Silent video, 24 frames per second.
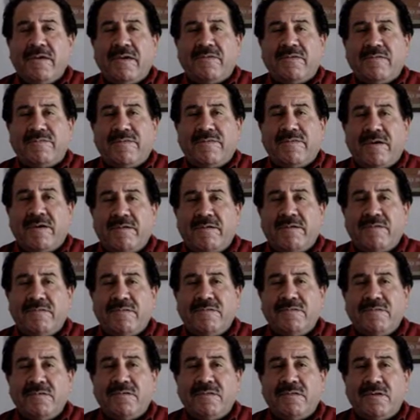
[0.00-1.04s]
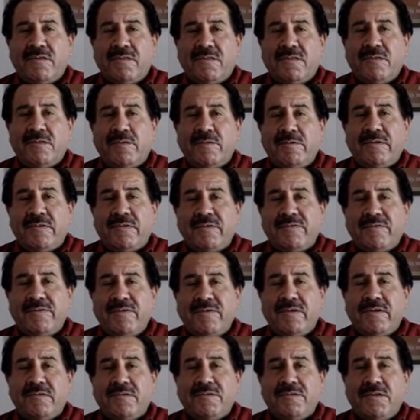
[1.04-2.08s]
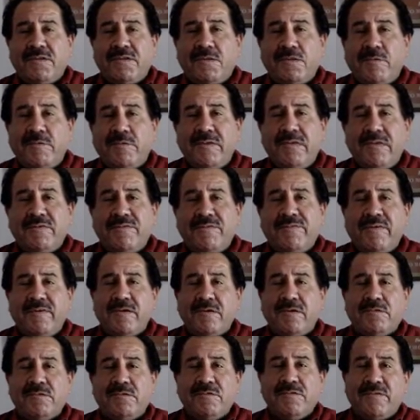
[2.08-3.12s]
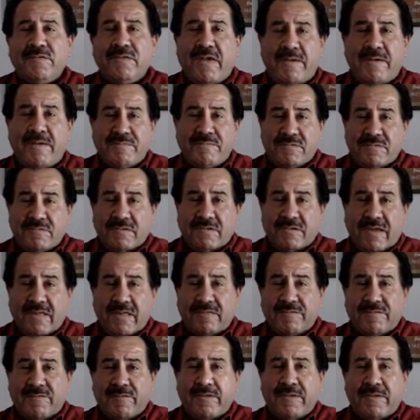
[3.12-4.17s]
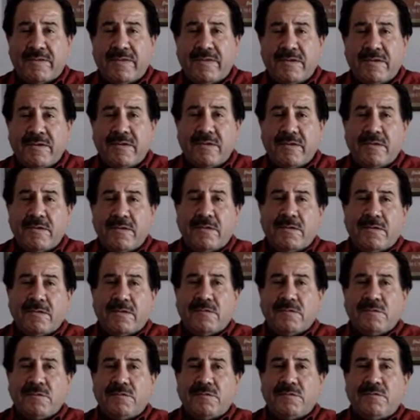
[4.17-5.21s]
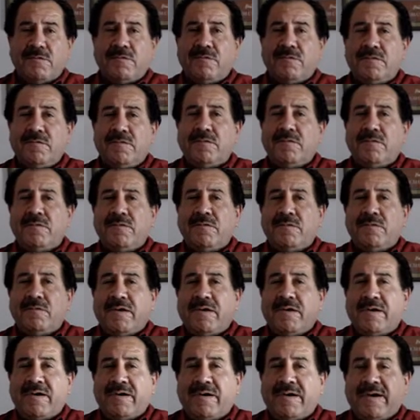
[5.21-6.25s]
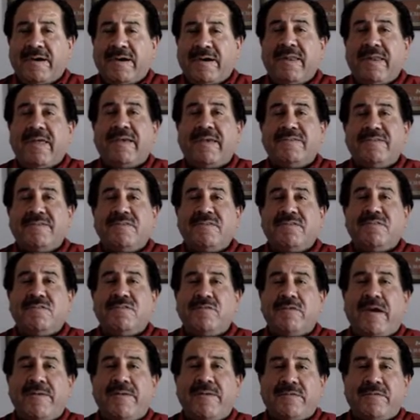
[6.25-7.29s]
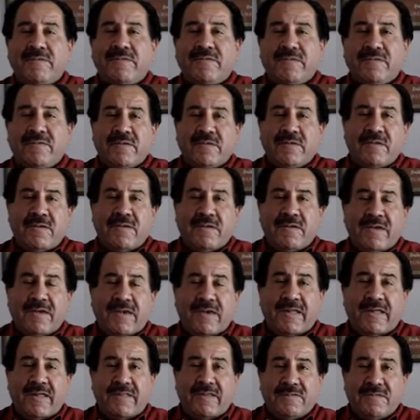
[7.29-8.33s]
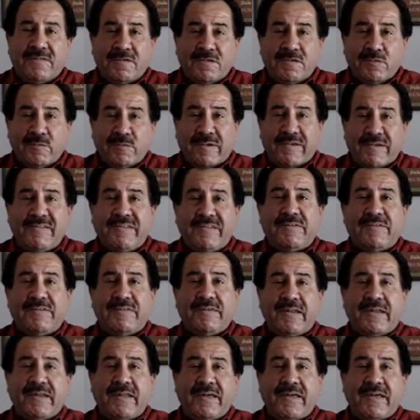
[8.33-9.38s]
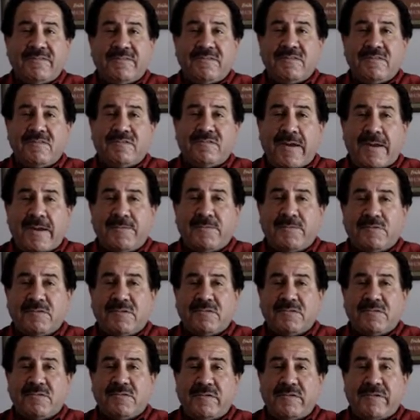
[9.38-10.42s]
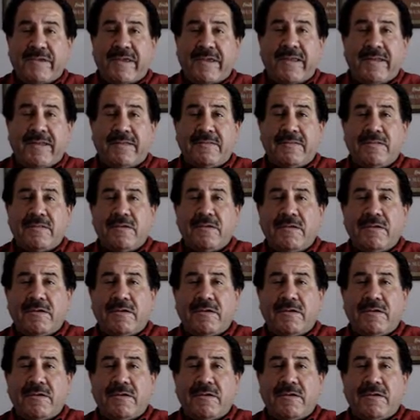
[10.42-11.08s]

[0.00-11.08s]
as far as to the towing of the vehicles. And the towing of the vehicles happens in California to unlicensed drivers. And the situation of the unlicensed drivers was created